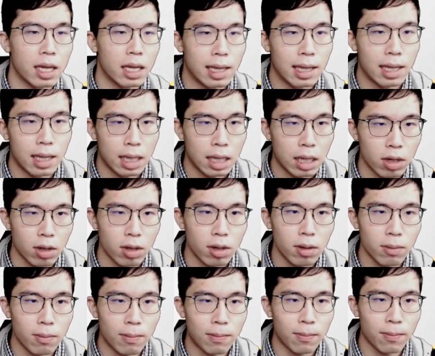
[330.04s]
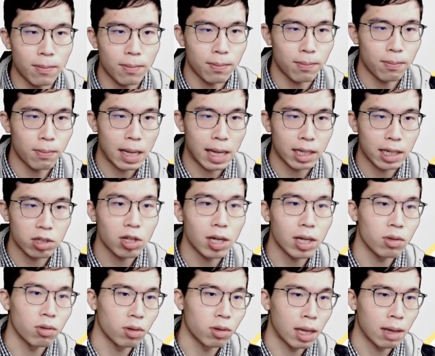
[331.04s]
Here, black tried
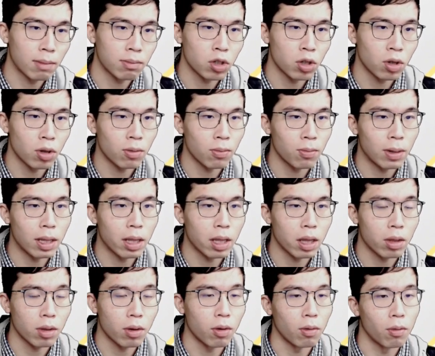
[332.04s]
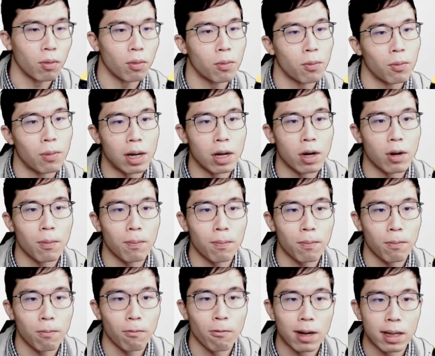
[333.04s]
to capture 1 stone while
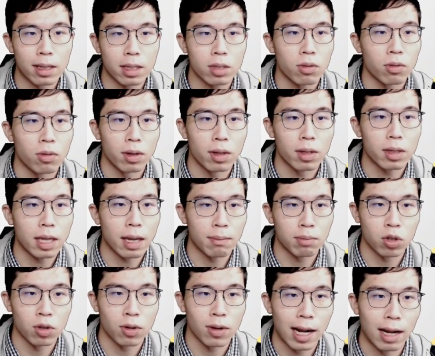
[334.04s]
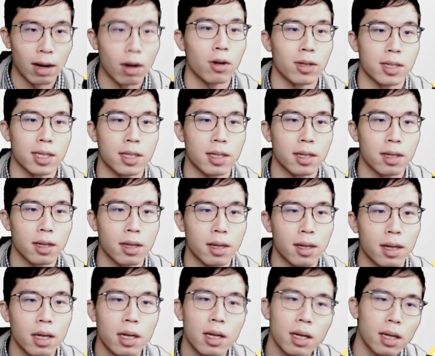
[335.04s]
white could capture a lot.
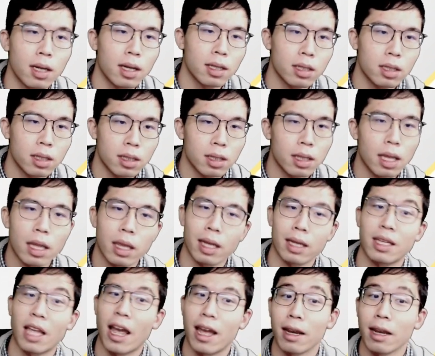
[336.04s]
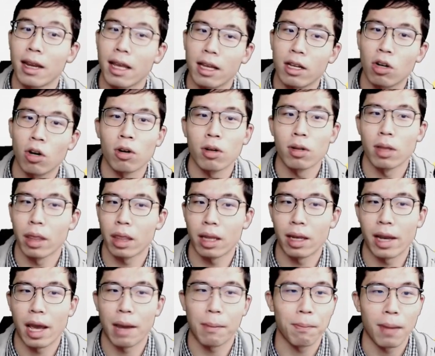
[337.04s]
This is a technique called
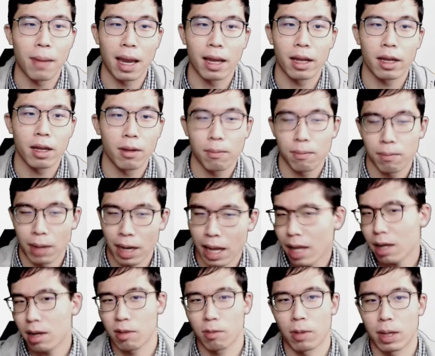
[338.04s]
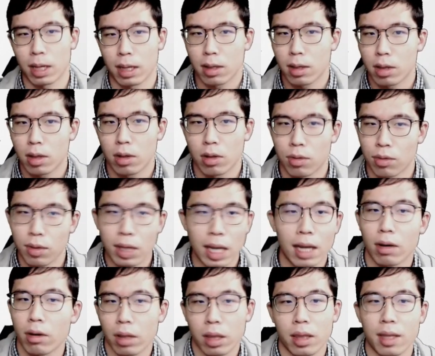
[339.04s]
snapback. But anyway, you
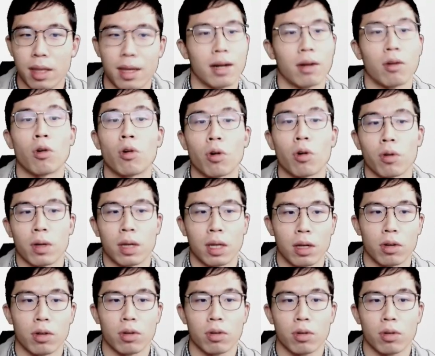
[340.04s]
cannot see a call here.